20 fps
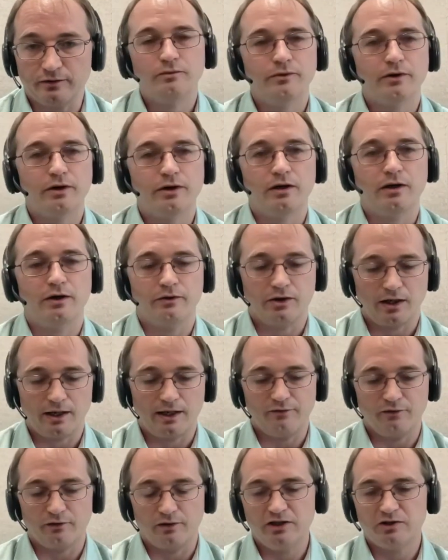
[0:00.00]
Okay, for
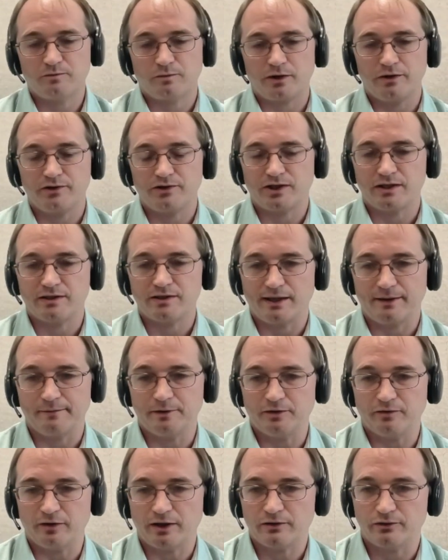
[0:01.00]
each process, how many
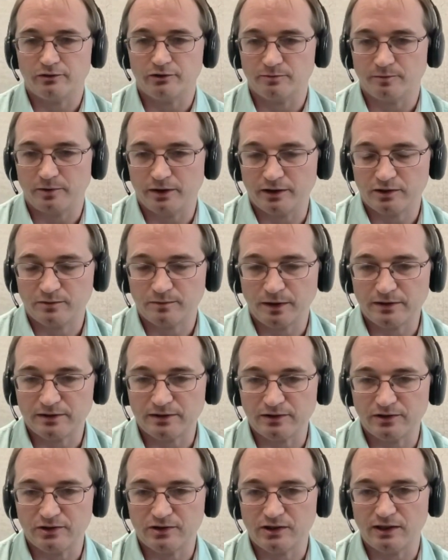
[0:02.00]
records am I expecting to
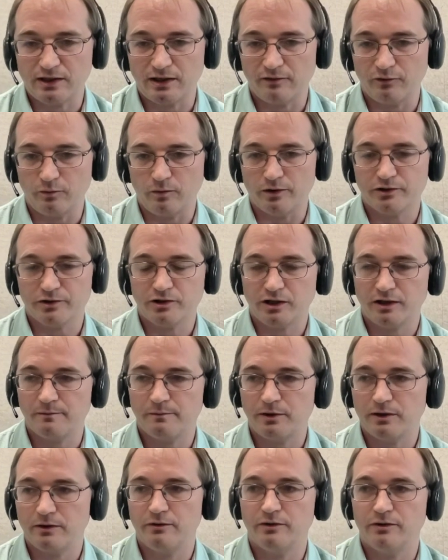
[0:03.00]
see over what time
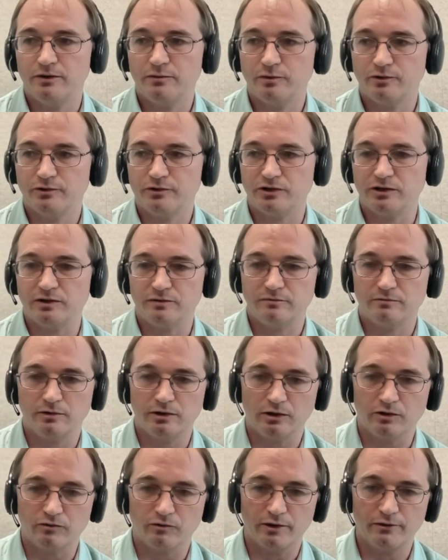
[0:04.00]
period? What's the
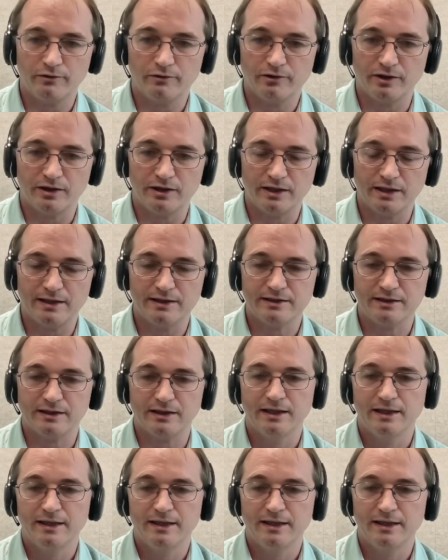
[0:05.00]
growth in the data?